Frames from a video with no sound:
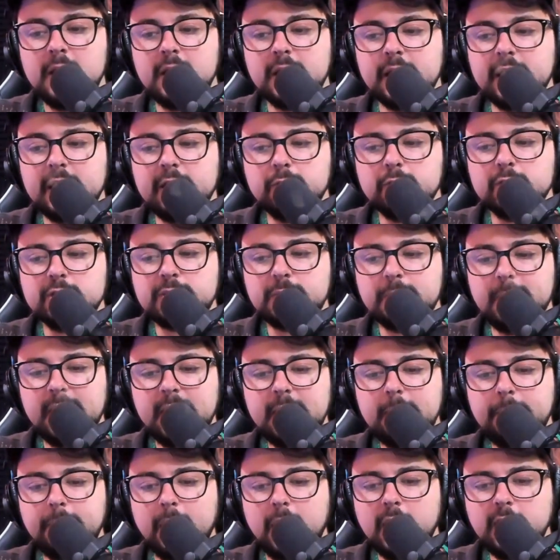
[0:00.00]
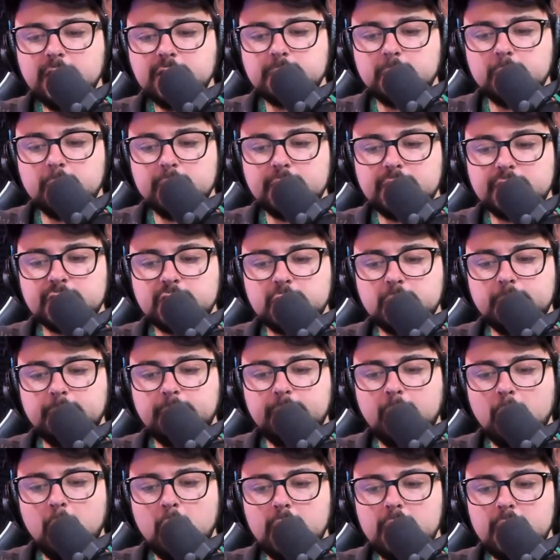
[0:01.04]
it was made possible with the
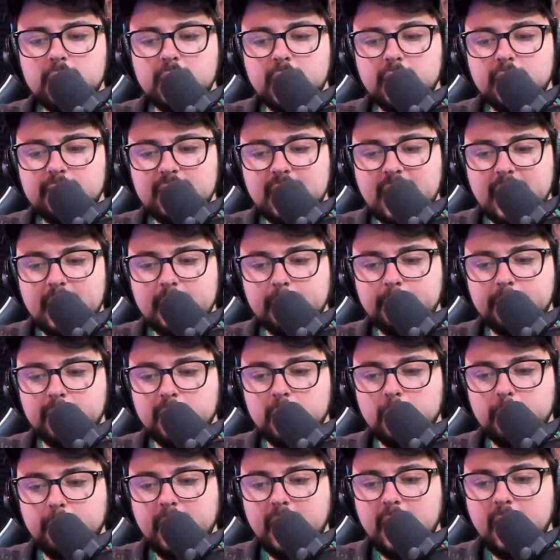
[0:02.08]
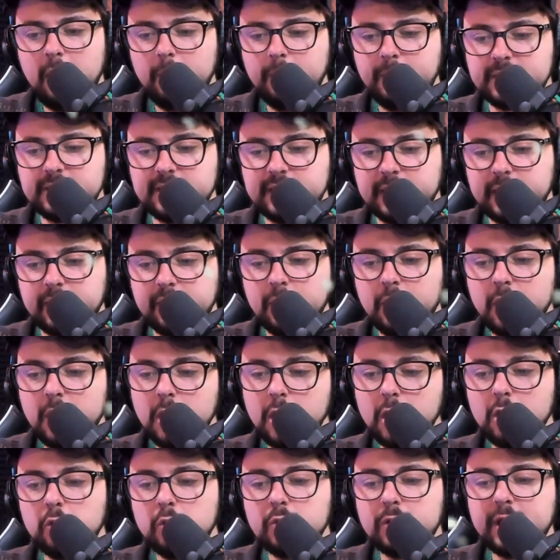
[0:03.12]
support of Emperor Palpatine,
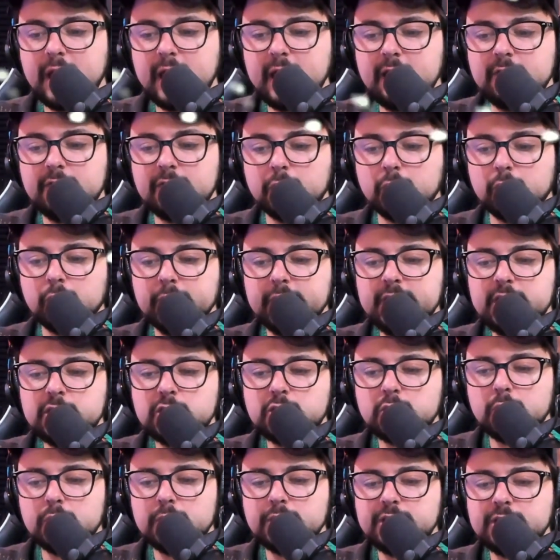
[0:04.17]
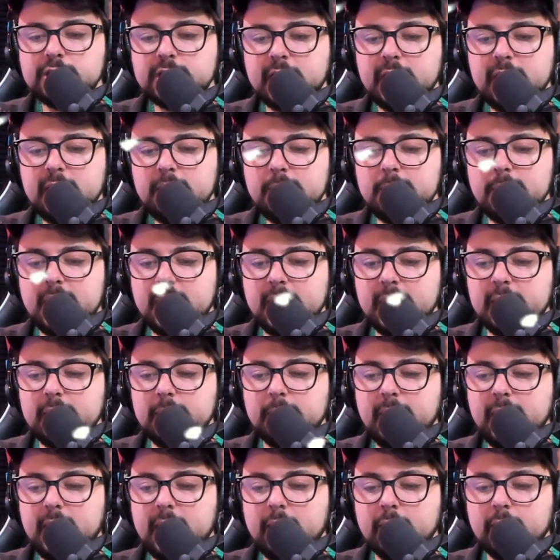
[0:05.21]
who gave resources and
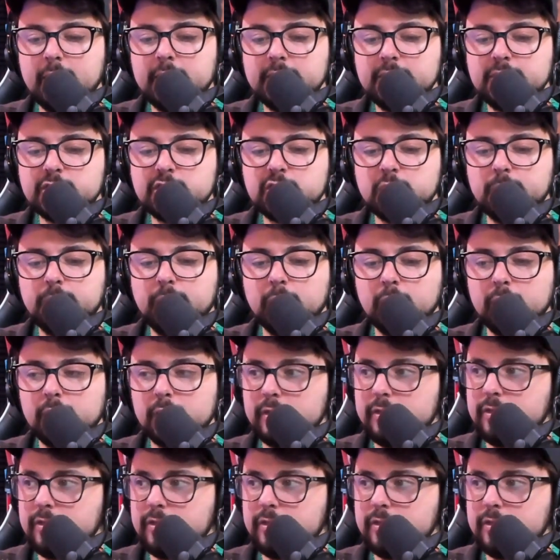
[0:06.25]
manpower to support